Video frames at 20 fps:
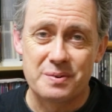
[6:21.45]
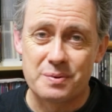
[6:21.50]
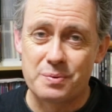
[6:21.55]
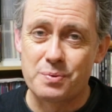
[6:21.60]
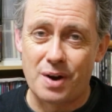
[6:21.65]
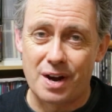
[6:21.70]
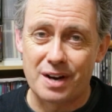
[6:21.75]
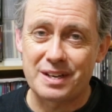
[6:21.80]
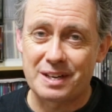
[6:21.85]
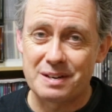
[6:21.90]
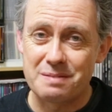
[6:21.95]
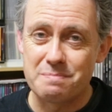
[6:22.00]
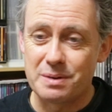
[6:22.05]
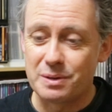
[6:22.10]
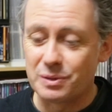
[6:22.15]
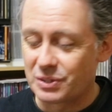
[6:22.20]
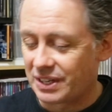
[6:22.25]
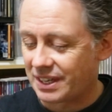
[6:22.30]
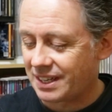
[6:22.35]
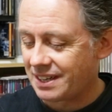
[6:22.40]
rock
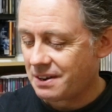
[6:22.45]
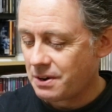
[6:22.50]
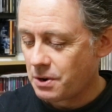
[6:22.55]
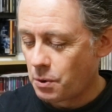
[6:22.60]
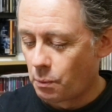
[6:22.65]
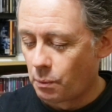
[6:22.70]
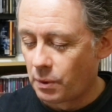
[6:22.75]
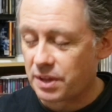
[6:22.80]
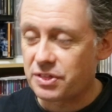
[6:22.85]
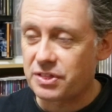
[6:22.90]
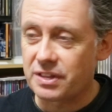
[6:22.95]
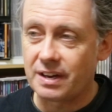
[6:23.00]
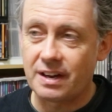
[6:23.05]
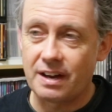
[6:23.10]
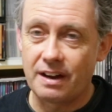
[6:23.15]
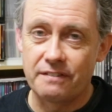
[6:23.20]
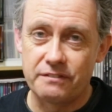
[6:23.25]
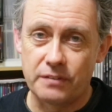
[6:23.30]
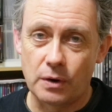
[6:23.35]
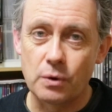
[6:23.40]
music with
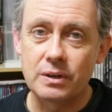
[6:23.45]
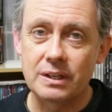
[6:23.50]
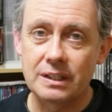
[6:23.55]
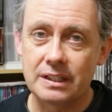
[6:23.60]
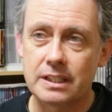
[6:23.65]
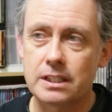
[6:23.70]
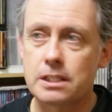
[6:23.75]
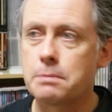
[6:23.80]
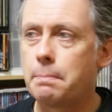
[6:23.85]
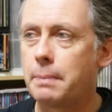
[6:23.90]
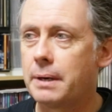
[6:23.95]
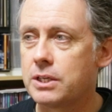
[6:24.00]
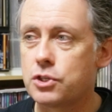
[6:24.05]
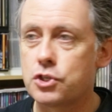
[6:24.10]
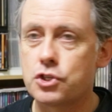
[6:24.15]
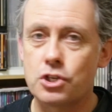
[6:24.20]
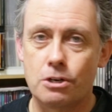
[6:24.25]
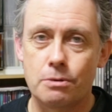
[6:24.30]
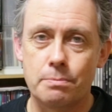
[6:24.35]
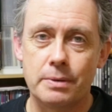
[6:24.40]
a vocalist, Buzz
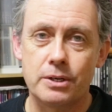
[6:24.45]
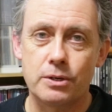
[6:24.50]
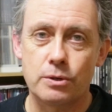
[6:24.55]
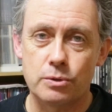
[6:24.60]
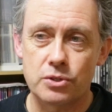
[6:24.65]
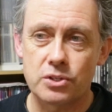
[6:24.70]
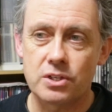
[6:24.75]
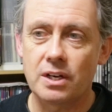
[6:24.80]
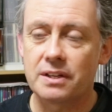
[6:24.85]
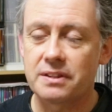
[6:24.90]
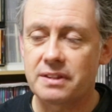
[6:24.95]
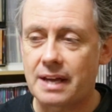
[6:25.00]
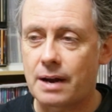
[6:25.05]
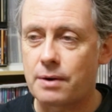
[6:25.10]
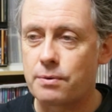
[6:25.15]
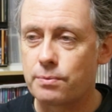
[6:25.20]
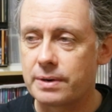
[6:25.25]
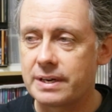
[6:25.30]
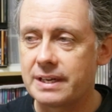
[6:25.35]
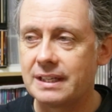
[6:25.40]
Sherman, who's got
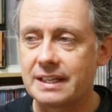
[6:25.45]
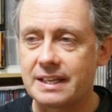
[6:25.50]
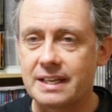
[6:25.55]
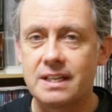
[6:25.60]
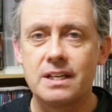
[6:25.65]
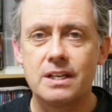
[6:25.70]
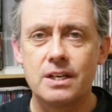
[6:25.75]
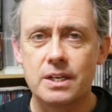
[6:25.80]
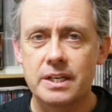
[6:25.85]
that really,